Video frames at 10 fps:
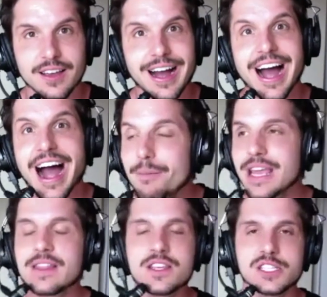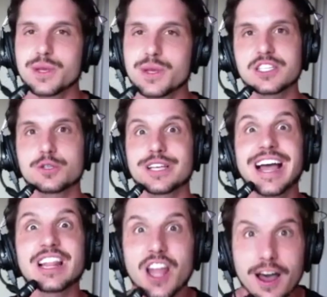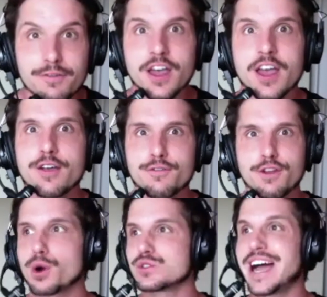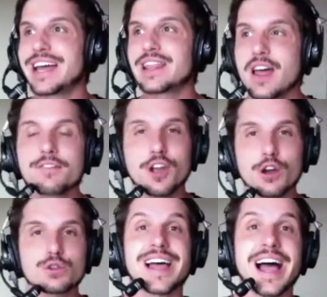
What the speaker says: I'm in this business because I love Fit Pros. I love coaches.